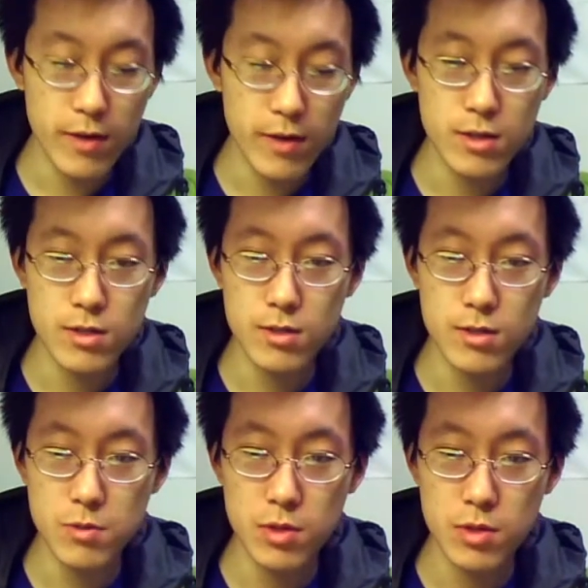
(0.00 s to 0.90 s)
If I had
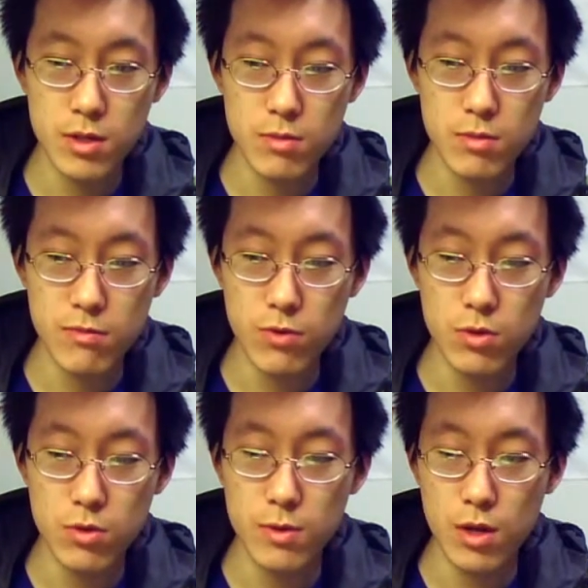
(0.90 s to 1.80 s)
stimulated it
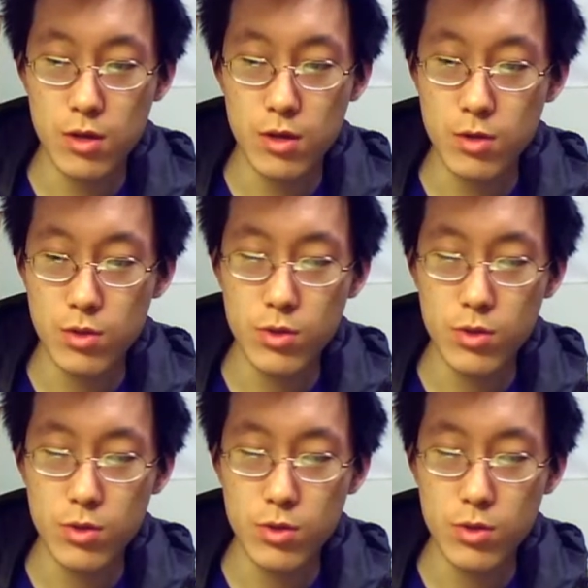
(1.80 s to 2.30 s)
for a little bit longer,